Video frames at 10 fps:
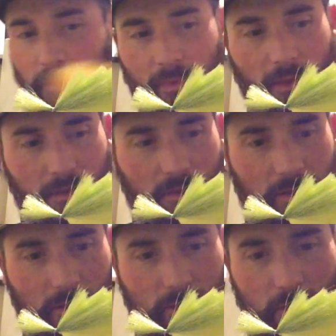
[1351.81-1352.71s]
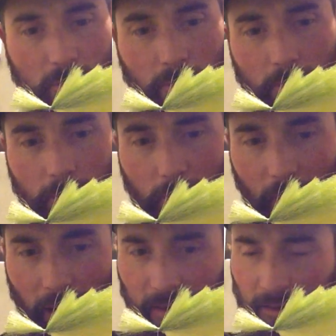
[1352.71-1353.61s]
this new
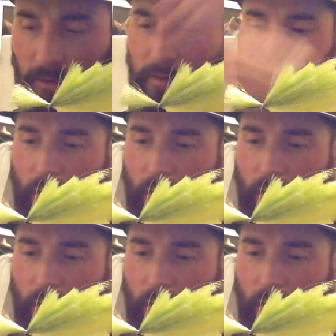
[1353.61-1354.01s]
blend, this